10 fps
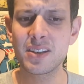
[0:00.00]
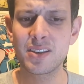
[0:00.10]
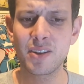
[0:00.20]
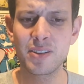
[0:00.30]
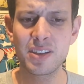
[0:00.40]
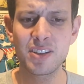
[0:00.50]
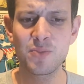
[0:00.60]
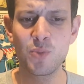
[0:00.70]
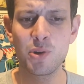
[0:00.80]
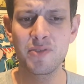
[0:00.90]
So this is
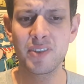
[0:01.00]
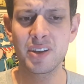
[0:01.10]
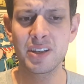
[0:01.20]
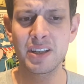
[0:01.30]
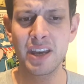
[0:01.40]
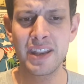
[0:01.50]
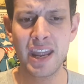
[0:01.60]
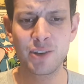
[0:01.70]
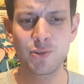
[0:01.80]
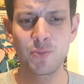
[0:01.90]
more of a
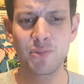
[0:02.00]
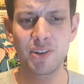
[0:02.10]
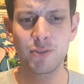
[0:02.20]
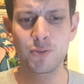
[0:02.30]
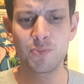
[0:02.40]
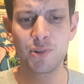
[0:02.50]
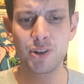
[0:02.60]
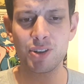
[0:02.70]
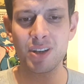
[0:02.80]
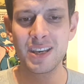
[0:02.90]
natural bristled
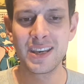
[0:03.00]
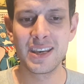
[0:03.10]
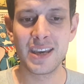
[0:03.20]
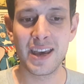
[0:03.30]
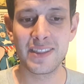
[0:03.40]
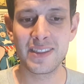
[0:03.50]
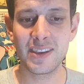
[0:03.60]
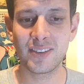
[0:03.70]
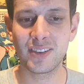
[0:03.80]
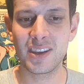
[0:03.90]
brush, and
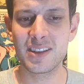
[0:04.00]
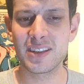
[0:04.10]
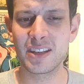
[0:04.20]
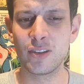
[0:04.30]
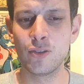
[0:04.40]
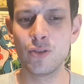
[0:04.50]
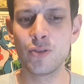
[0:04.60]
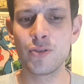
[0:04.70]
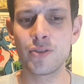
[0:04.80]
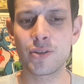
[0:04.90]
this is a
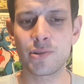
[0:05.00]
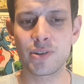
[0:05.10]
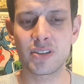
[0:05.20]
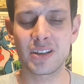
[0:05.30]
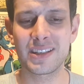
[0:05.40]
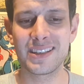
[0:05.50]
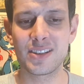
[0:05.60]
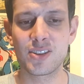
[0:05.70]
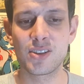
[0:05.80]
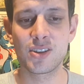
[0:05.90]
ludicrously
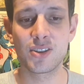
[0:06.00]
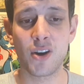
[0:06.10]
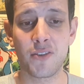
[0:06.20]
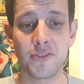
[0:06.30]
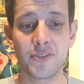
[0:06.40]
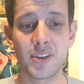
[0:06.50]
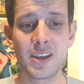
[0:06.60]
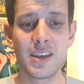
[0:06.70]
soft,